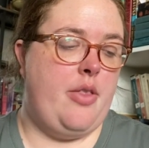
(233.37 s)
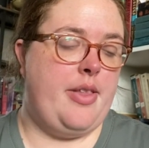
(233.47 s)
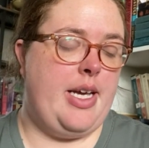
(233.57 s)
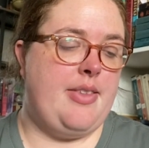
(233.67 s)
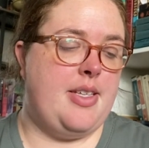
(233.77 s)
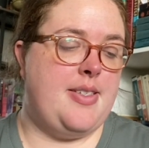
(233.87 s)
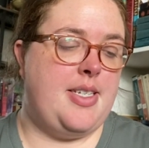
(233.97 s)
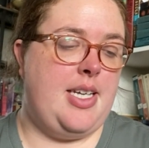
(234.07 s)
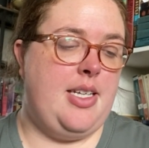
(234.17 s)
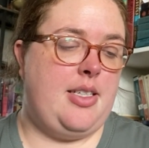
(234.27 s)
at the
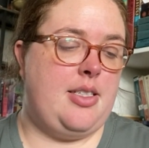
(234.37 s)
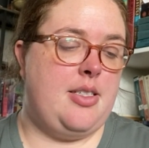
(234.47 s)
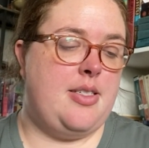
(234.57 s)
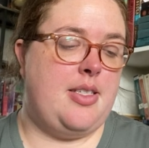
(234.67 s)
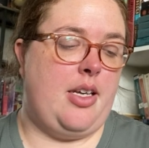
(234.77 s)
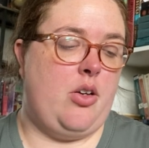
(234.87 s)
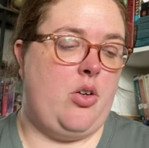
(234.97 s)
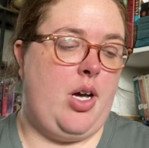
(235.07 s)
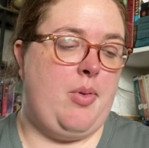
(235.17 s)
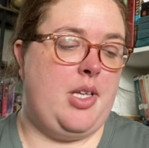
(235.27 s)
estate sale,
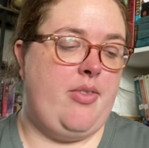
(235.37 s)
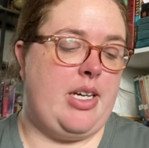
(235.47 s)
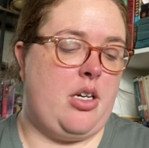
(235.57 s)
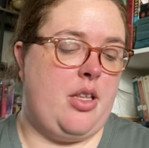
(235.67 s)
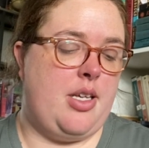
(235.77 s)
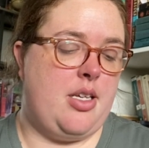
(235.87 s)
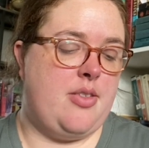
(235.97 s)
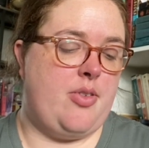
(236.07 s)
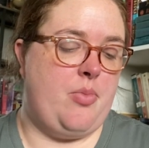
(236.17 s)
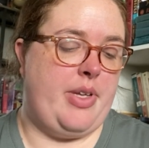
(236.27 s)
I believe I got these
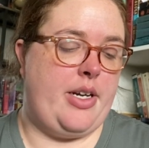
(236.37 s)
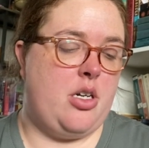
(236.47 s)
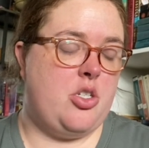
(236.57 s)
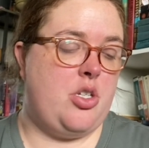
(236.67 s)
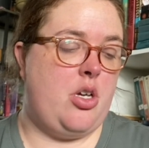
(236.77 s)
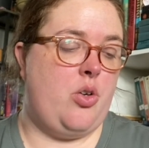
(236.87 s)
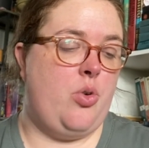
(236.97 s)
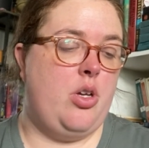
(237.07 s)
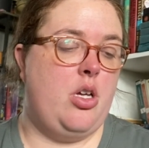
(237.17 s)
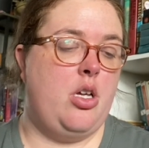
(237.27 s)
from there. So
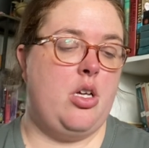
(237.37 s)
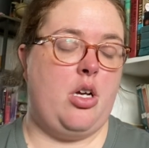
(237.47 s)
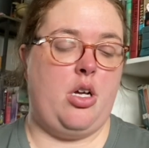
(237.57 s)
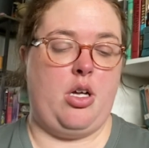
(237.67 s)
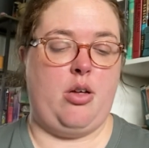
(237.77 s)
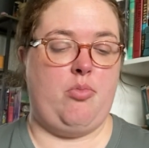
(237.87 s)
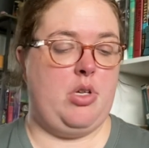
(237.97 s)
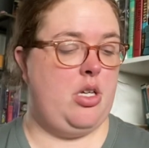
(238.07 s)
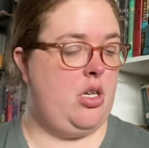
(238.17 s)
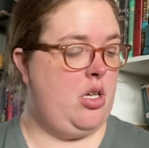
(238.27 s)
I
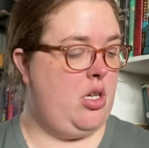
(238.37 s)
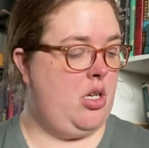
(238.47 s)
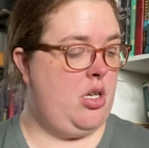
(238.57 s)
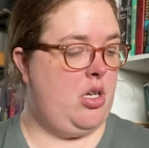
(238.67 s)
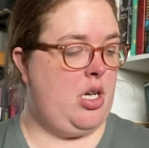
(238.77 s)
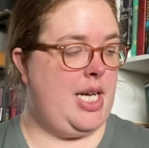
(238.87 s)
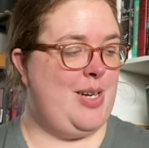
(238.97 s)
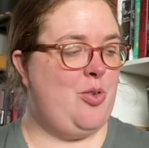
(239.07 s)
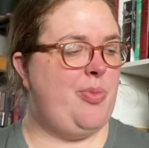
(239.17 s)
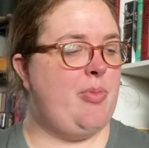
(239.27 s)

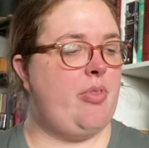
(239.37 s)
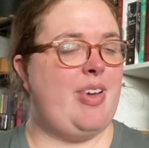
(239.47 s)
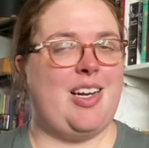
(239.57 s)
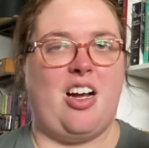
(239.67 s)
don't remember if I got